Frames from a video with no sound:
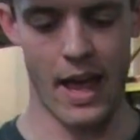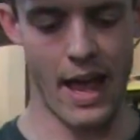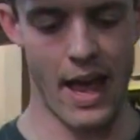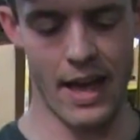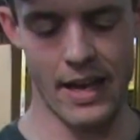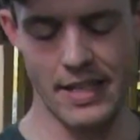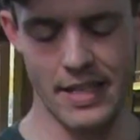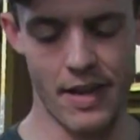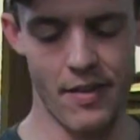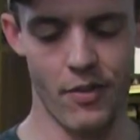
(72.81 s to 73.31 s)

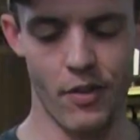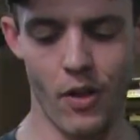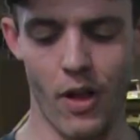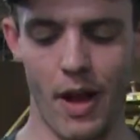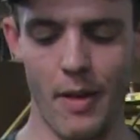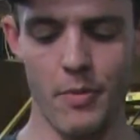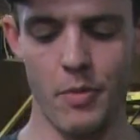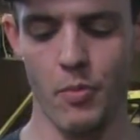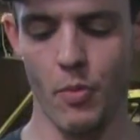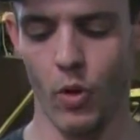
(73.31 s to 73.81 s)
As I've
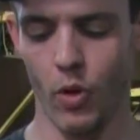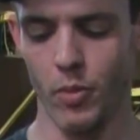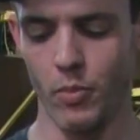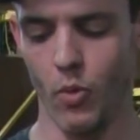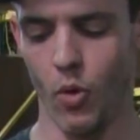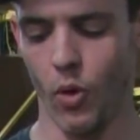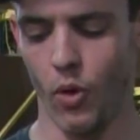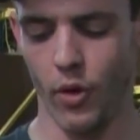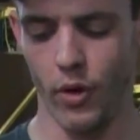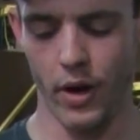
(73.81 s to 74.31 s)
climbed more and
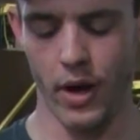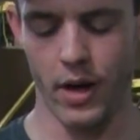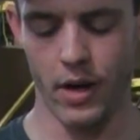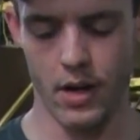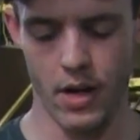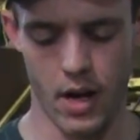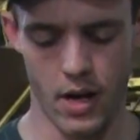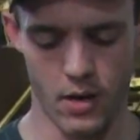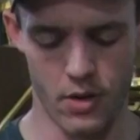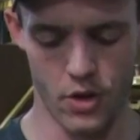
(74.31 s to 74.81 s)
more
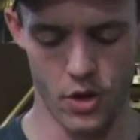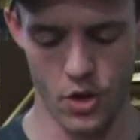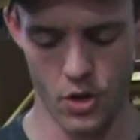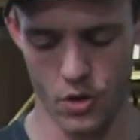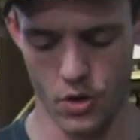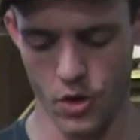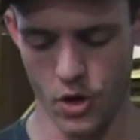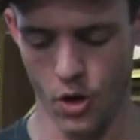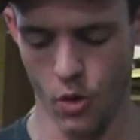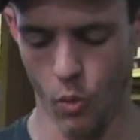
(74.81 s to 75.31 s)
and, and
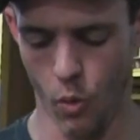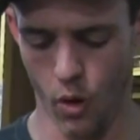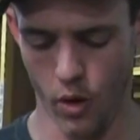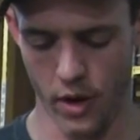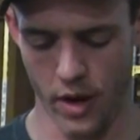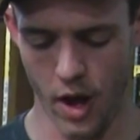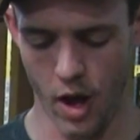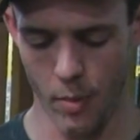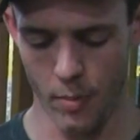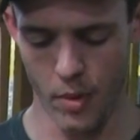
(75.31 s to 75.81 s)
you know,
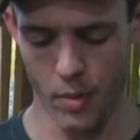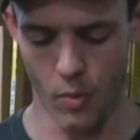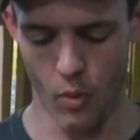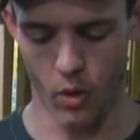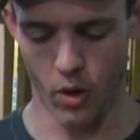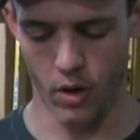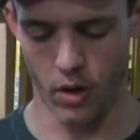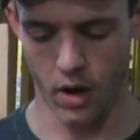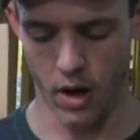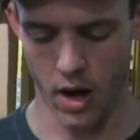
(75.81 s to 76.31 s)
worn a helmet
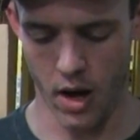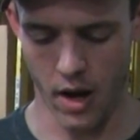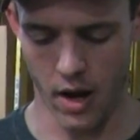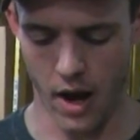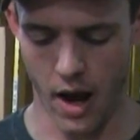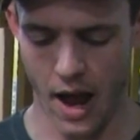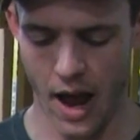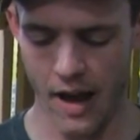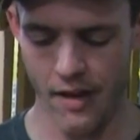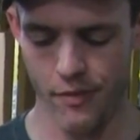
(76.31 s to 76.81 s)
more,
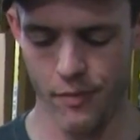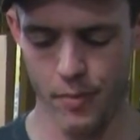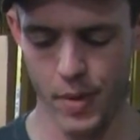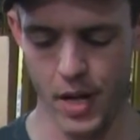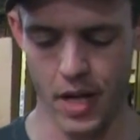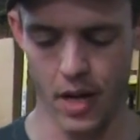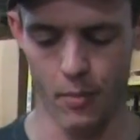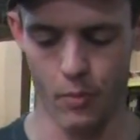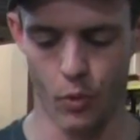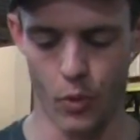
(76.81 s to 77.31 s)
uh, I've
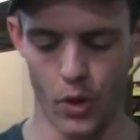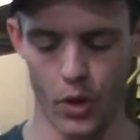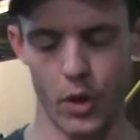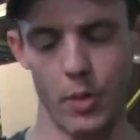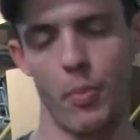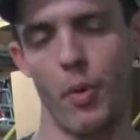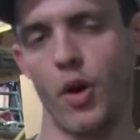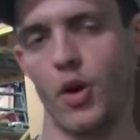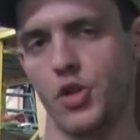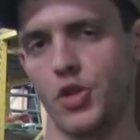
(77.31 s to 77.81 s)
become
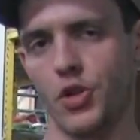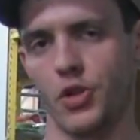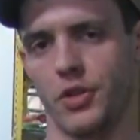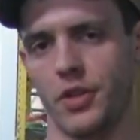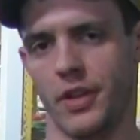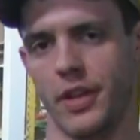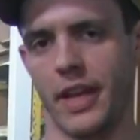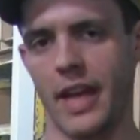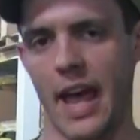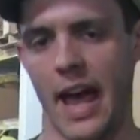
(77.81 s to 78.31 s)
really partial
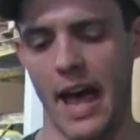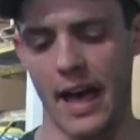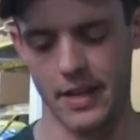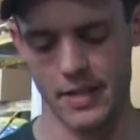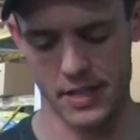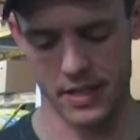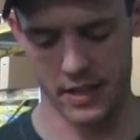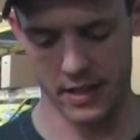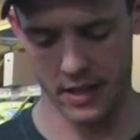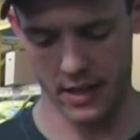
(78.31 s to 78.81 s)
to the
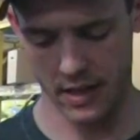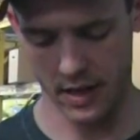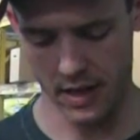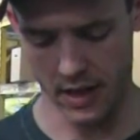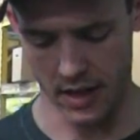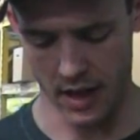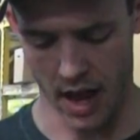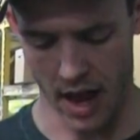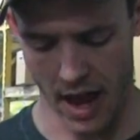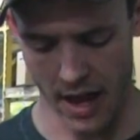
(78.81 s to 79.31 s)
Kask.
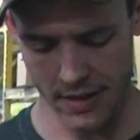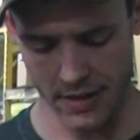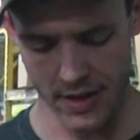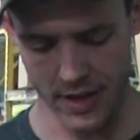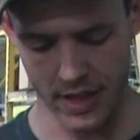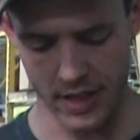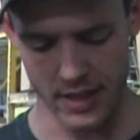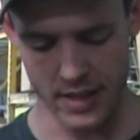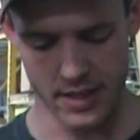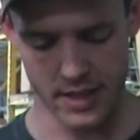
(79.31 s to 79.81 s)
Uh, I
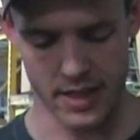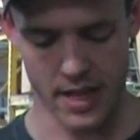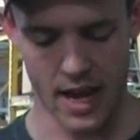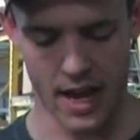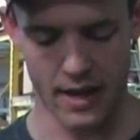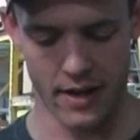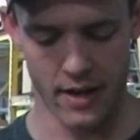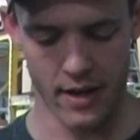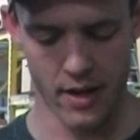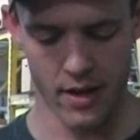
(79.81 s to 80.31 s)
think it's
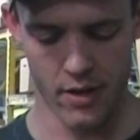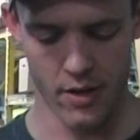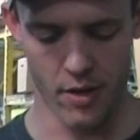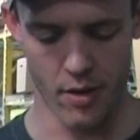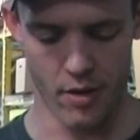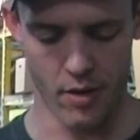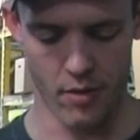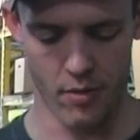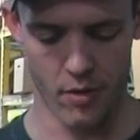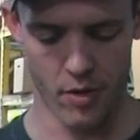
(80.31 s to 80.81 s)
got
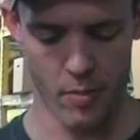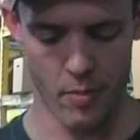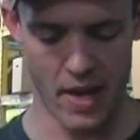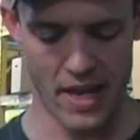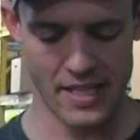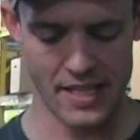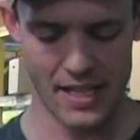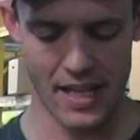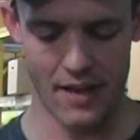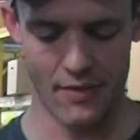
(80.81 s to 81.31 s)
the, the
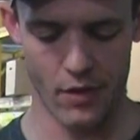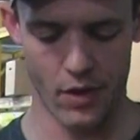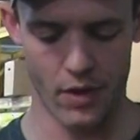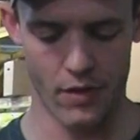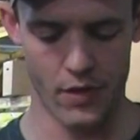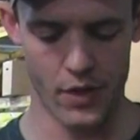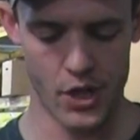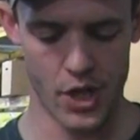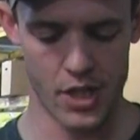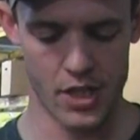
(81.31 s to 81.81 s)
best level
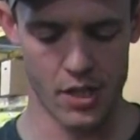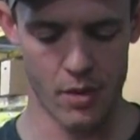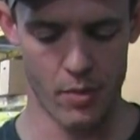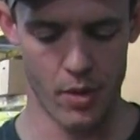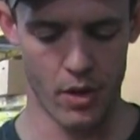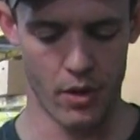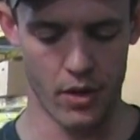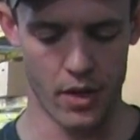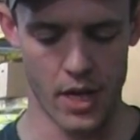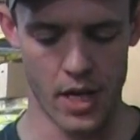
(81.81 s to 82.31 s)
of
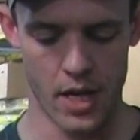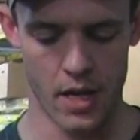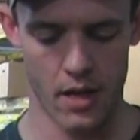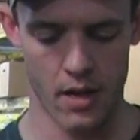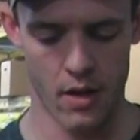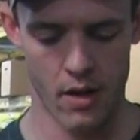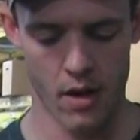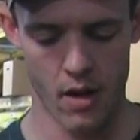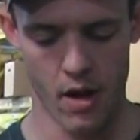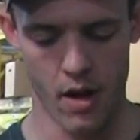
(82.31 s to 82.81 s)
adjustability.
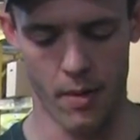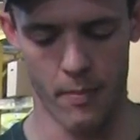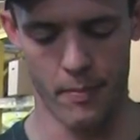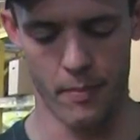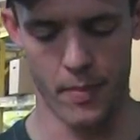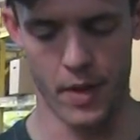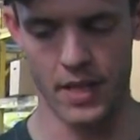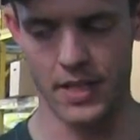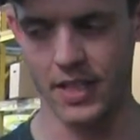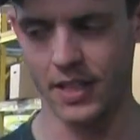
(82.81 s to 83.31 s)
Um,
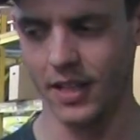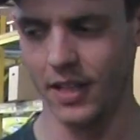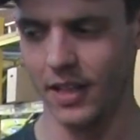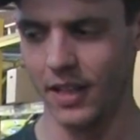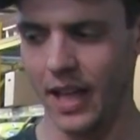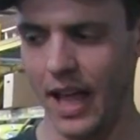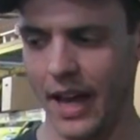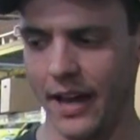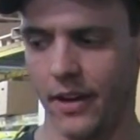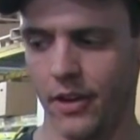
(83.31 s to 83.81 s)
it's a
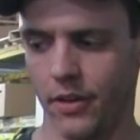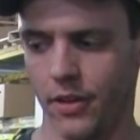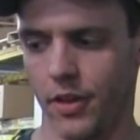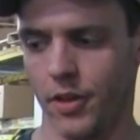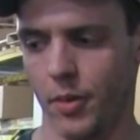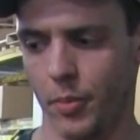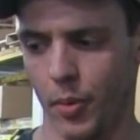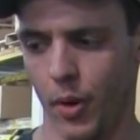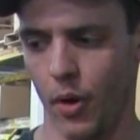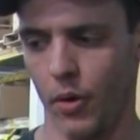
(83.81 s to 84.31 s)
little lighter
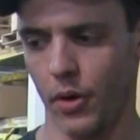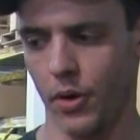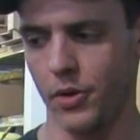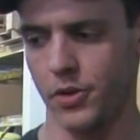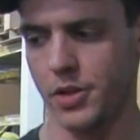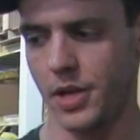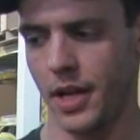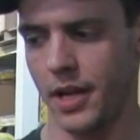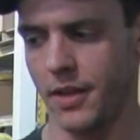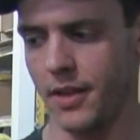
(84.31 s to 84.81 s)
than the
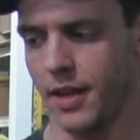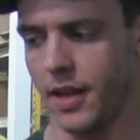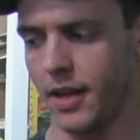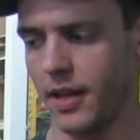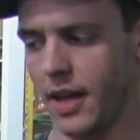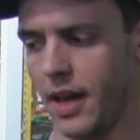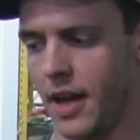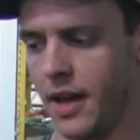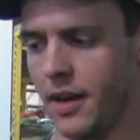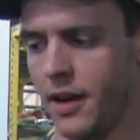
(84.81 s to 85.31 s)
Protos, I
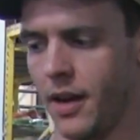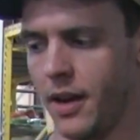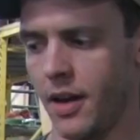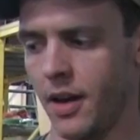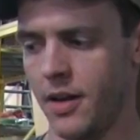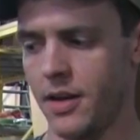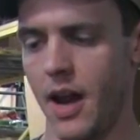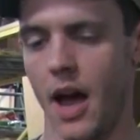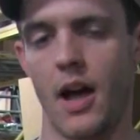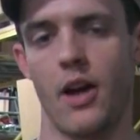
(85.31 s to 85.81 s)
think, and
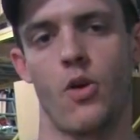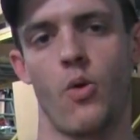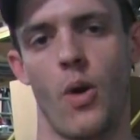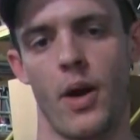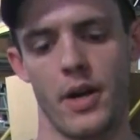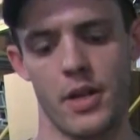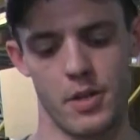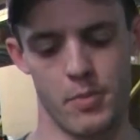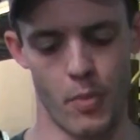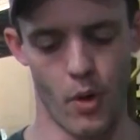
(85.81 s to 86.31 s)
not
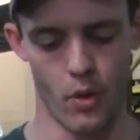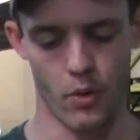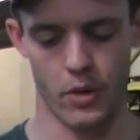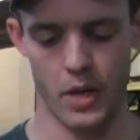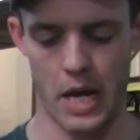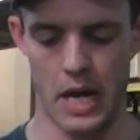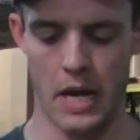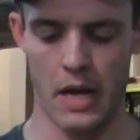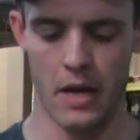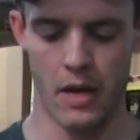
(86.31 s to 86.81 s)
quite as
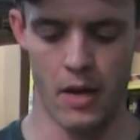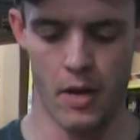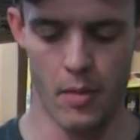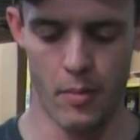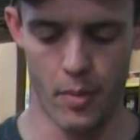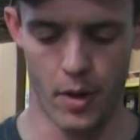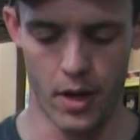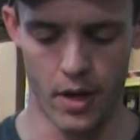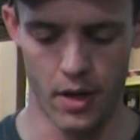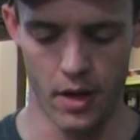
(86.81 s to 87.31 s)
bulky,
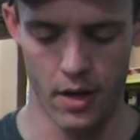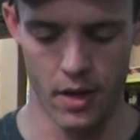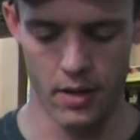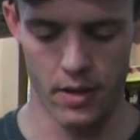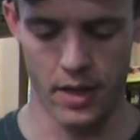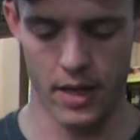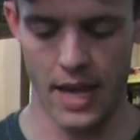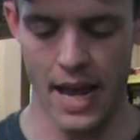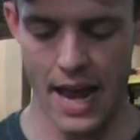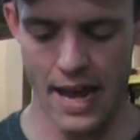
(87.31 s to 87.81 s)
but
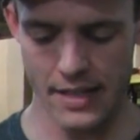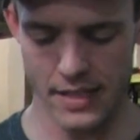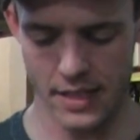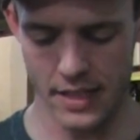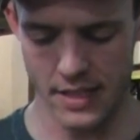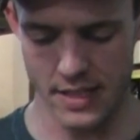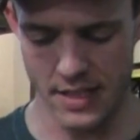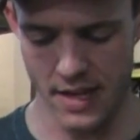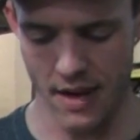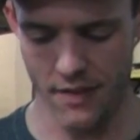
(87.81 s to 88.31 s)
the Kask
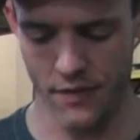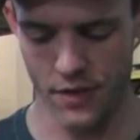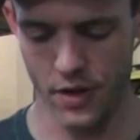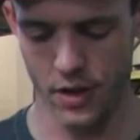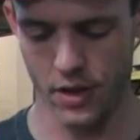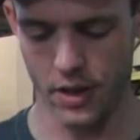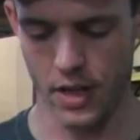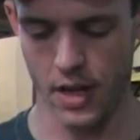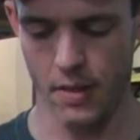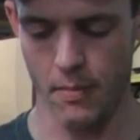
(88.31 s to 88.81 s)
is
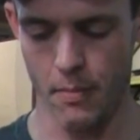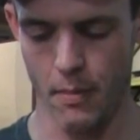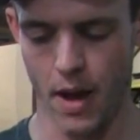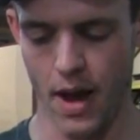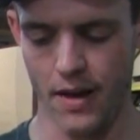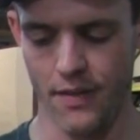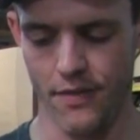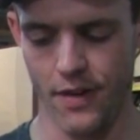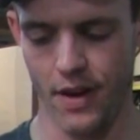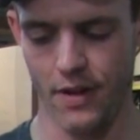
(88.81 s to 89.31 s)
definitely
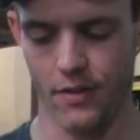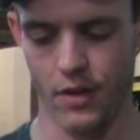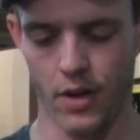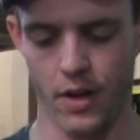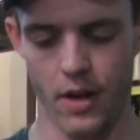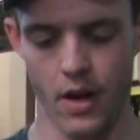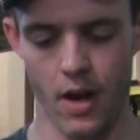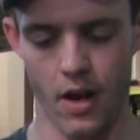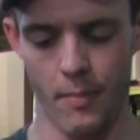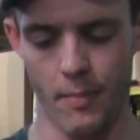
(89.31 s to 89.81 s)
my
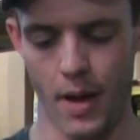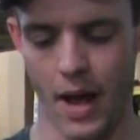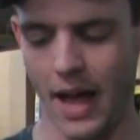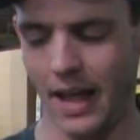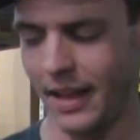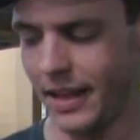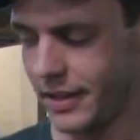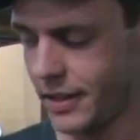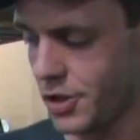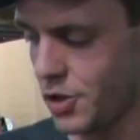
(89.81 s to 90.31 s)
favorite. Um,
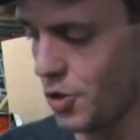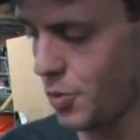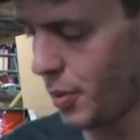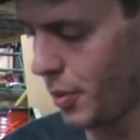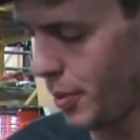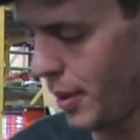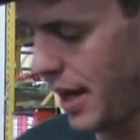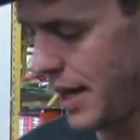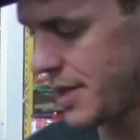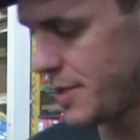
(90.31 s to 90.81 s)
I like the
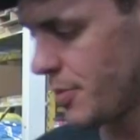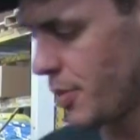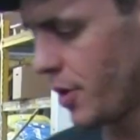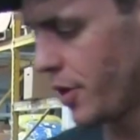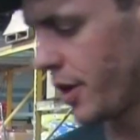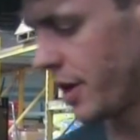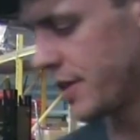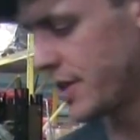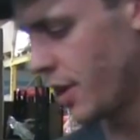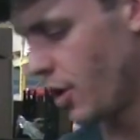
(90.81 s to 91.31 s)
super
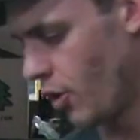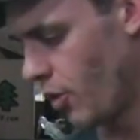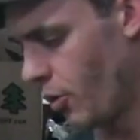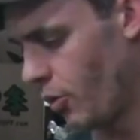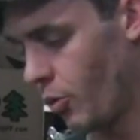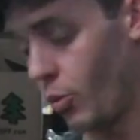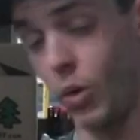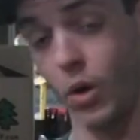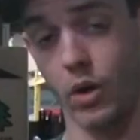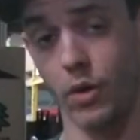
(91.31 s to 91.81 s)
plasma because I
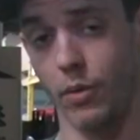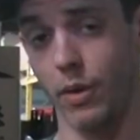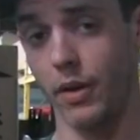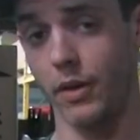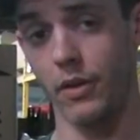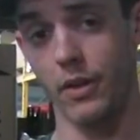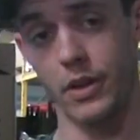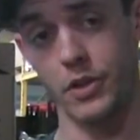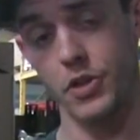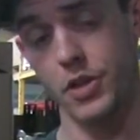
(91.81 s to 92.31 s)
don't work
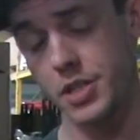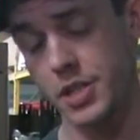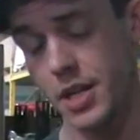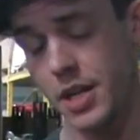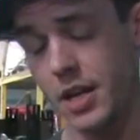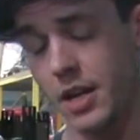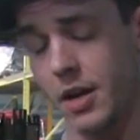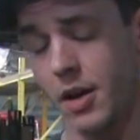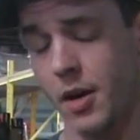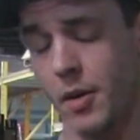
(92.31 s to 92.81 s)
around
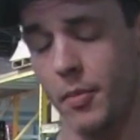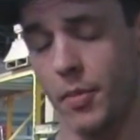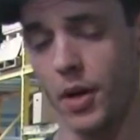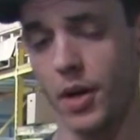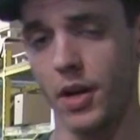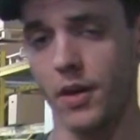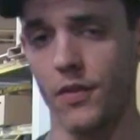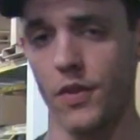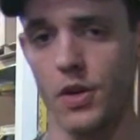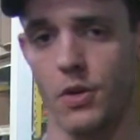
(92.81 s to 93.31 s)
electricity,
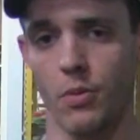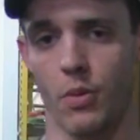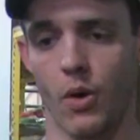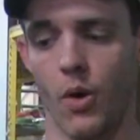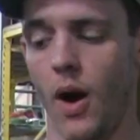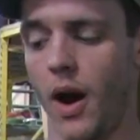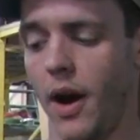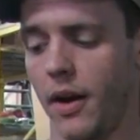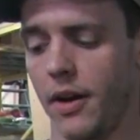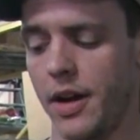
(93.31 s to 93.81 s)
but if you
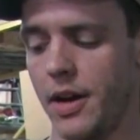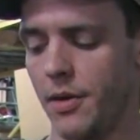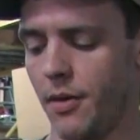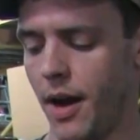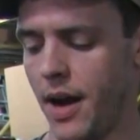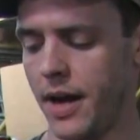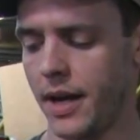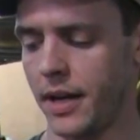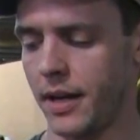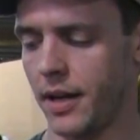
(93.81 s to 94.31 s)
require
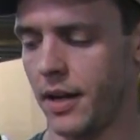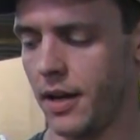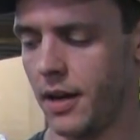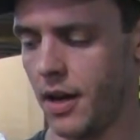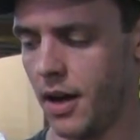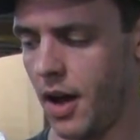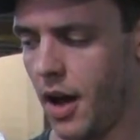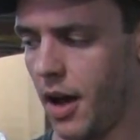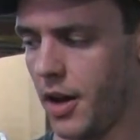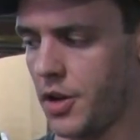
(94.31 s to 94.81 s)
E-rating,
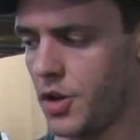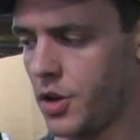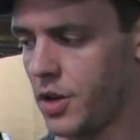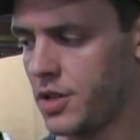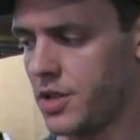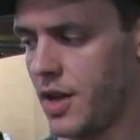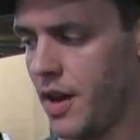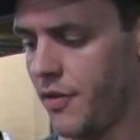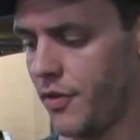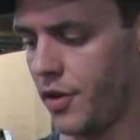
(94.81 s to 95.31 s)
uh, you
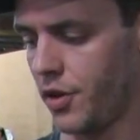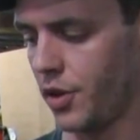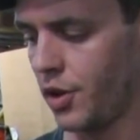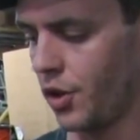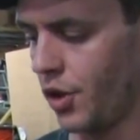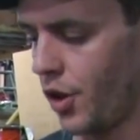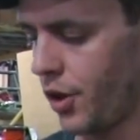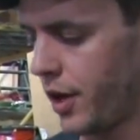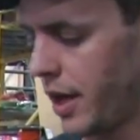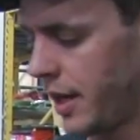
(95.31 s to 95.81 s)
can definitely
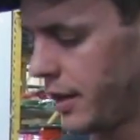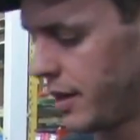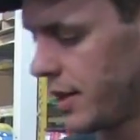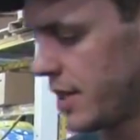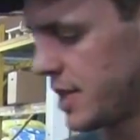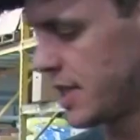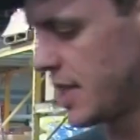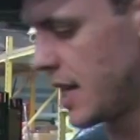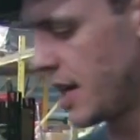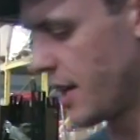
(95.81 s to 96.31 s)
look at
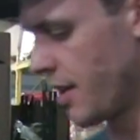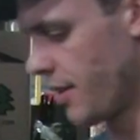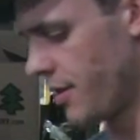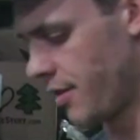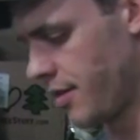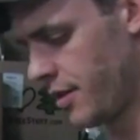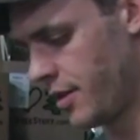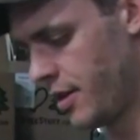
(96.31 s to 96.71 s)
the Zenith.